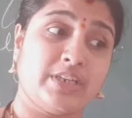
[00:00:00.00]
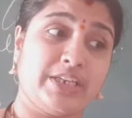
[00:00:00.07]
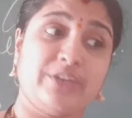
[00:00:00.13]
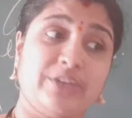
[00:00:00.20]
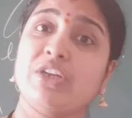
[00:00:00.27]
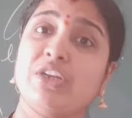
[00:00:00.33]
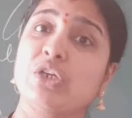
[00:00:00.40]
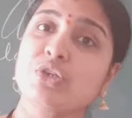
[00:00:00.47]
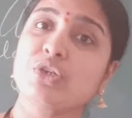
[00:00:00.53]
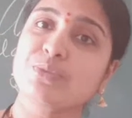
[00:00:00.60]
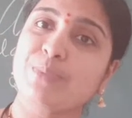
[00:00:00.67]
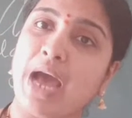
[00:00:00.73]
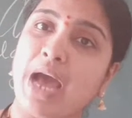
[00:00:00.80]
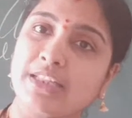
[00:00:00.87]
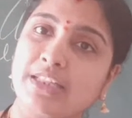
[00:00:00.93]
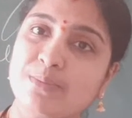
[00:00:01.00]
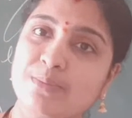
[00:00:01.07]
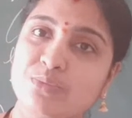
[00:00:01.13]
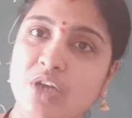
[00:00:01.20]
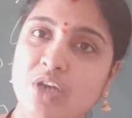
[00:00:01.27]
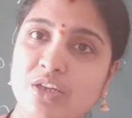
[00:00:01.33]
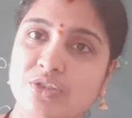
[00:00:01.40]
we use badams
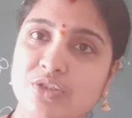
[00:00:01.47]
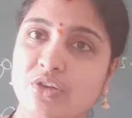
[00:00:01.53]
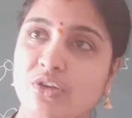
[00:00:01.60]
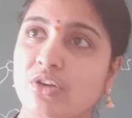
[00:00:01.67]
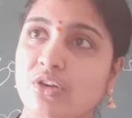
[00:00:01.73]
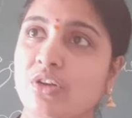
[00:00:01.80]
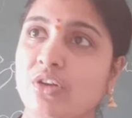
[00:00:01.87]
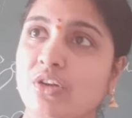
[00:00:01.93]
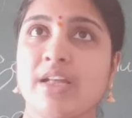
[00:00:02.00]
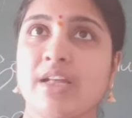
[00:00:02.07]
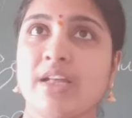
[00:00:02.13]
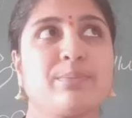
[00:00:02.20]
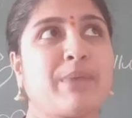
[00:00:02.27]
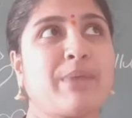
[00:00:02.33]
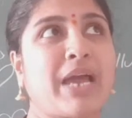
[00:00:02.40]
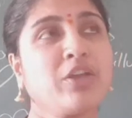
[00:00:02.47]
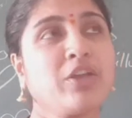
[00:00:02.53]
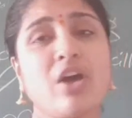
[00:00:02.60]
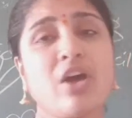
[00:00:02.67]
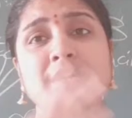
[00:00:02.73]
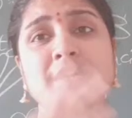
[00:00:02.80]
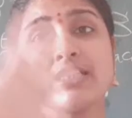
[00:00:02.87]
also,
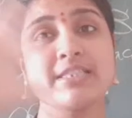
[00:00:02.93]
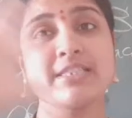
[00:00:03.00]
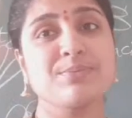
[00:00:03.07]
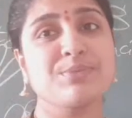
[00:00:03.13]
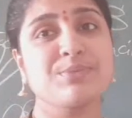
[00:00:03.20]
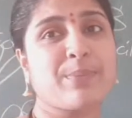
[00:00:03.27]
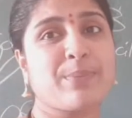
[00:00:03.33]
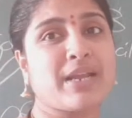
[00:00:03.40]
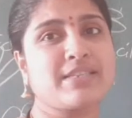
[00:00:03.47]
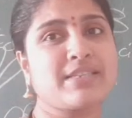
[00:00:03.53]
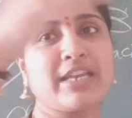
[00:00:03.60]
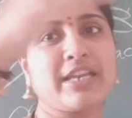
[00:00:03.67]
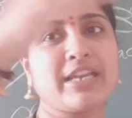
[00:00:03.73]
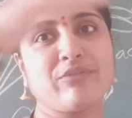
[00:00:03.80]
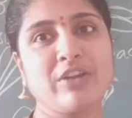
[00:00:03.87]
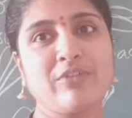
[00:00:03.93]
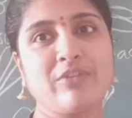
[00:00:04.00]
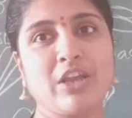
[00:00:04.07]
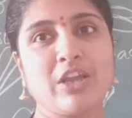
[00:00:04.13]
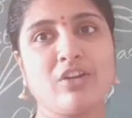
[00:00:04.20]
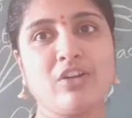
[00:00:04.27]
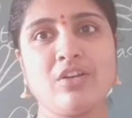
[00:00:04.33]
microorganisms are present
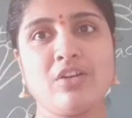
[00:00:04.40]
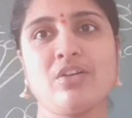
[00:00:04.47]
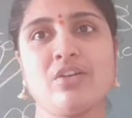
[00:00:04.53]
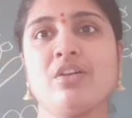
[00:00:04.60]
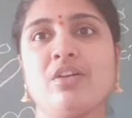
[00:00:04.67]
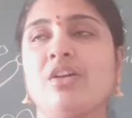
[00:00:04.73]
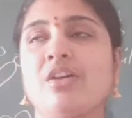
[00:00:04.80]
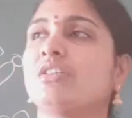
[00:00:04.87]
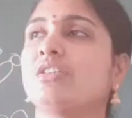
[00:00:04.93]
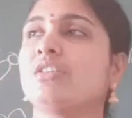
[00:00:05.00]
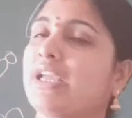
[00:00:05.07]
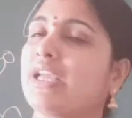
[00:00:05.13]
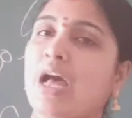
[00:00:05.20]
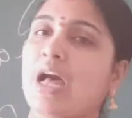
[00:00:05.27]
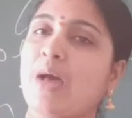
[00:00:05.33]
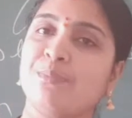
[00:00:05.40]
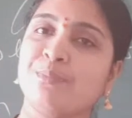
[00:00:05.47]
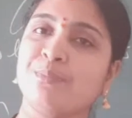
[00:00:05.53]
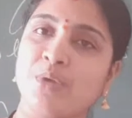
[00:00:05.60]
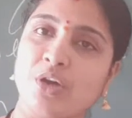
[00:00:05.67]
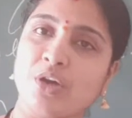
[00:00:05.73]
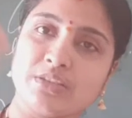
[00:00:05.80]
everywhere, no? They come
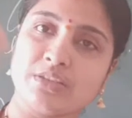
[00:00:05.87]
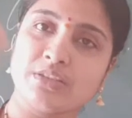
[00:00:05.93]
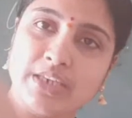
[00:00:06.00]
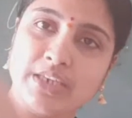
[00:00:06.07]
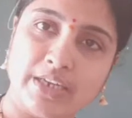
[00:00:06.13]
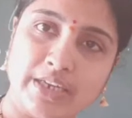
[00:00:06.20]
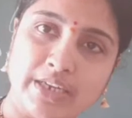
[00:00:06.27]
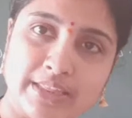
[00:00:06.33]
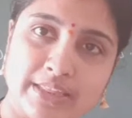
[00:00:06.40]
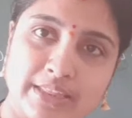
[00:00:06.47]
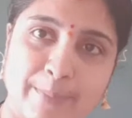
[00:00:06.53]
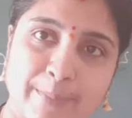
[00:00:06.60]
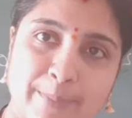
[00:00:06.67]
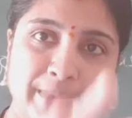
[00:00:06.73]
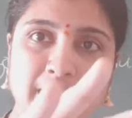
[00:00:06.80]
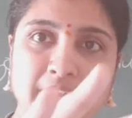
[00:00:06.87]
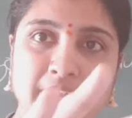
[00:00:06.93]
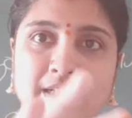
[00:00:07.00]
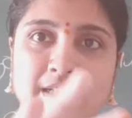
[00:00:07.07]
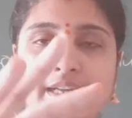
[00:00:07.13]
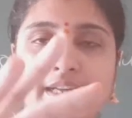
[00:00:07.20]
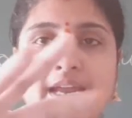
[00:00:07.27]
on sit in the
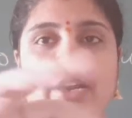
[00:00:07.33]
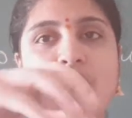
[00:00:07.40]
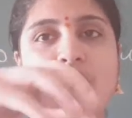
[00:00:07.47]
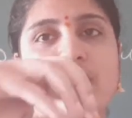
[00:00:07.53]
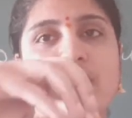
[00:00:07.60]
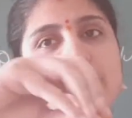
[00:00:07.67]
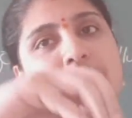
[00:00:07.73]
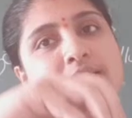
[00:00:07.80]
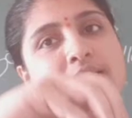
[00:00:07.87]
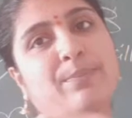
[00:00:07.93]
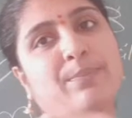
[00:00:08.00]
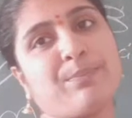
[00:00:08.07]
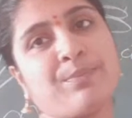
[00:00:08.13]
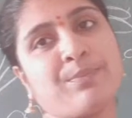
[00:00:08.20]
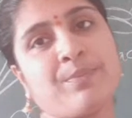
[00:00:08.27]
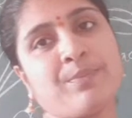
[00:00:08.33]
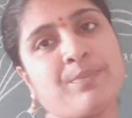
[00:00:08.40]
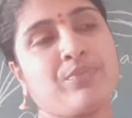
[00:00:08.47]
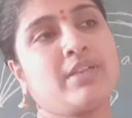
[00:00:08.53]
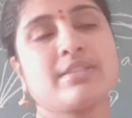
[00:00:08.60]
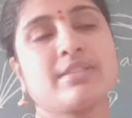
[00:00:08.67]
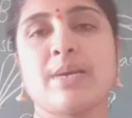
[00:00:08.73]
milk, and already
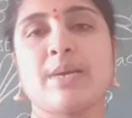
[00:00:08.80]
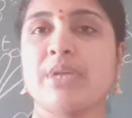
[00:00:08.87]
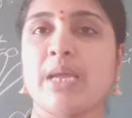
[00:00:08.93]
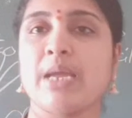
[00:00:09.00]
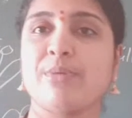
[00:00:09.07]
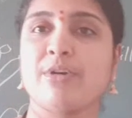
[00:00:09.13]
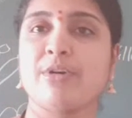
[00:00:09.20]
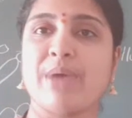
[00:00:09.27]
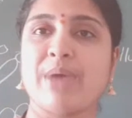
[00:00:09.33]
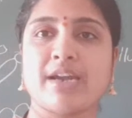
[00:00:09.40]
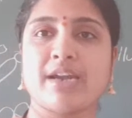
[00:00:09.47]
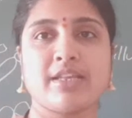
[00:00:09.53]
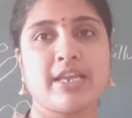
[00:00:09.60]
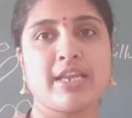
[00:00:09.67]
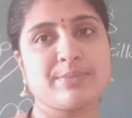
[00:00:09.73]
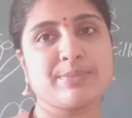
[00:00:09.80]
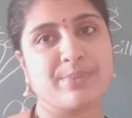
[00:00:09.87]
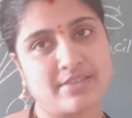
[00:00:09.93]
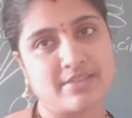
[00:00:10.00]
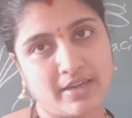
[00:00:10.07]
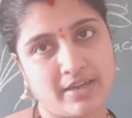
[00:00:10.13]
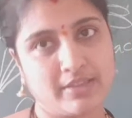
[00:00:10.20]
some type of bacteria is
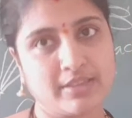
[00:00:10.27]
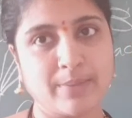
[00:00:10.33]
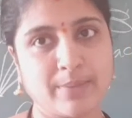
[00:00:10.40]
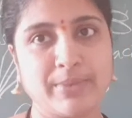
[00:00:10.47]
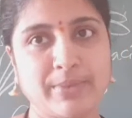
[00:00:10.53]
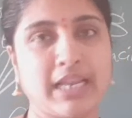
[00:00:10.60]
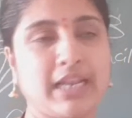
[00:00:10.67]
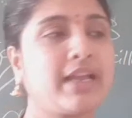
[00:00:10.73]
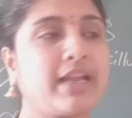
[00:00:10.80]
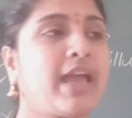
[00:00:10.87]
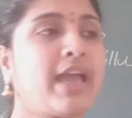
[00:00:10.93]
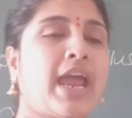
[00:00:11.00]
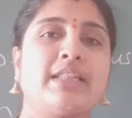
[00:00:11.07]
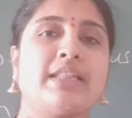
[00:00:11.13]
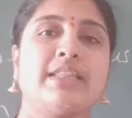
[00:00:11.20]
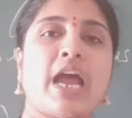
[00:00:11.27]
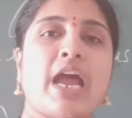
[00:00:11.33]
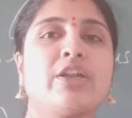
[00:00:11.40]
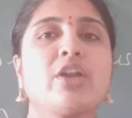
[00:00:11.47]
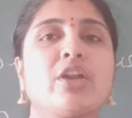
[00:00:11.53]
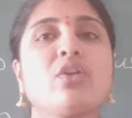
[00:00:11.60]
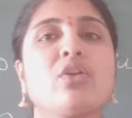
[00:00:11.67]
present in the milk, and they
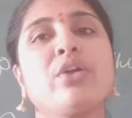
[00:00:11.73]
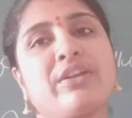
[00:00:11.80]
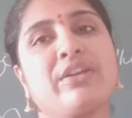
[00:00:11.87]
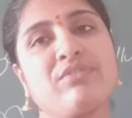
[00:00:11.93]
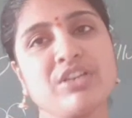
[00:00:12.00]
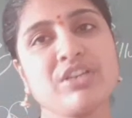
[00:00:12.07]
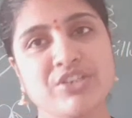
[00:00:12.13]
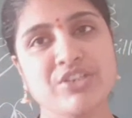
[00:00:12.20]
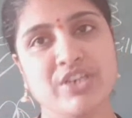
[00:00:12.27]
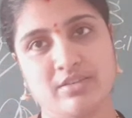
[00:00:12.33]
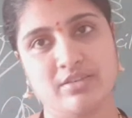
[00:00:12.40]
undergo division.